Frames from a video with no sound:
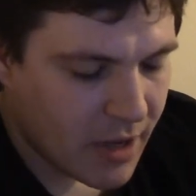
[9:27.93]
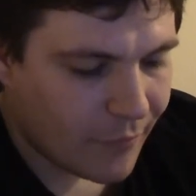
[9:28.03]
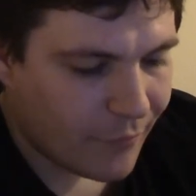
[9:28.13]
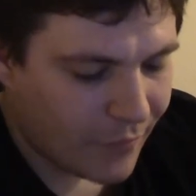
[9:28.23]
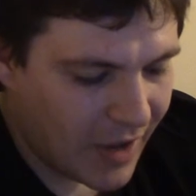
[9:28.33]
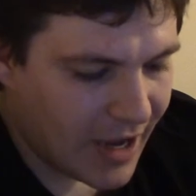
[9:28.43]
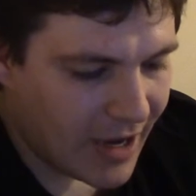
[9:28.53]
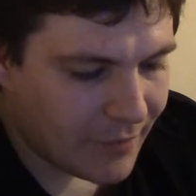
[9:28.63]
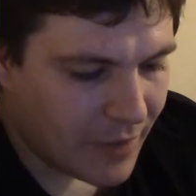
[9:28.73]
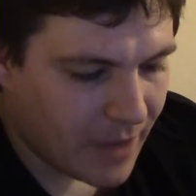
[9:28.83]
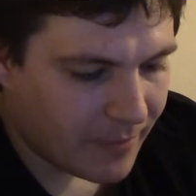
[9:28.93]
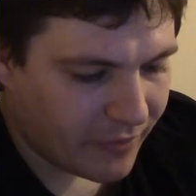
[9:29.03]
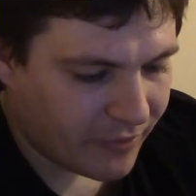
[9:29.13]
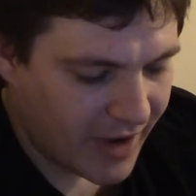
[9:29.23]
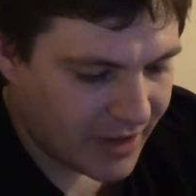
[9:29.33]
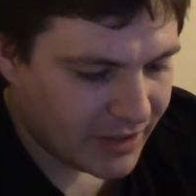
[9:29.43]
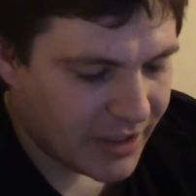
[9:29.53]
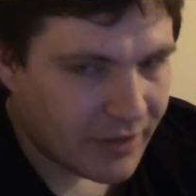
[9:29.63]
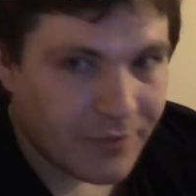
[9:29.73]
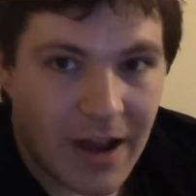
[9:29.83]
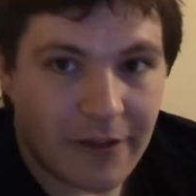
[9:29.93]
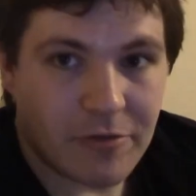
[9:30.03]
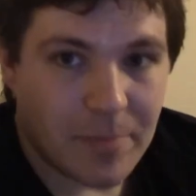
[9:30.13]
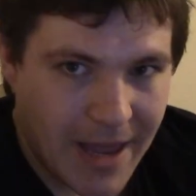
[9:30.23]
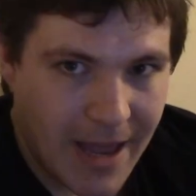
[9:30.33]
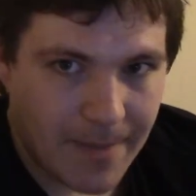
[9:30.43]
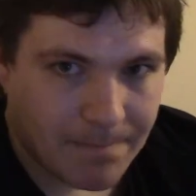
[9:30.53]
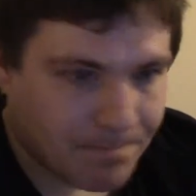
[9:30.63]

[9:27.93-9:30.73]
5 arm failure, 5 repair.